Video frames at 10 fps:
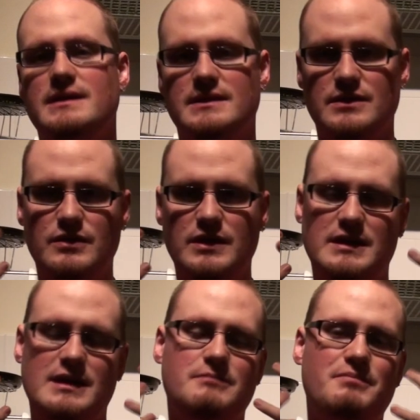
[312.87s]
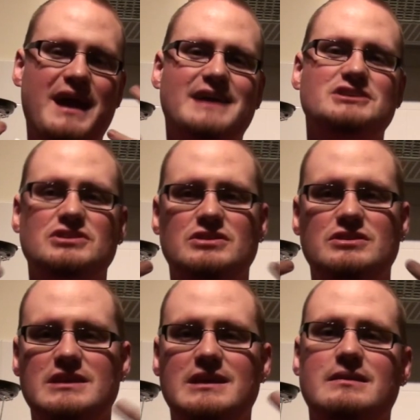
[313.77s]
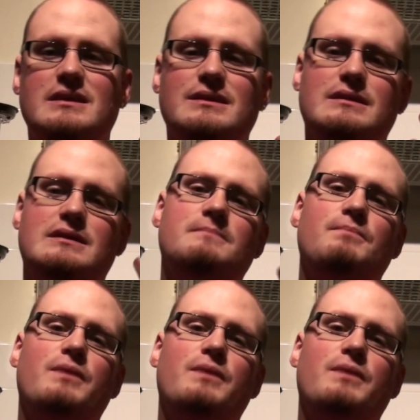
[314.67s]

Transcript: you know, in passion, in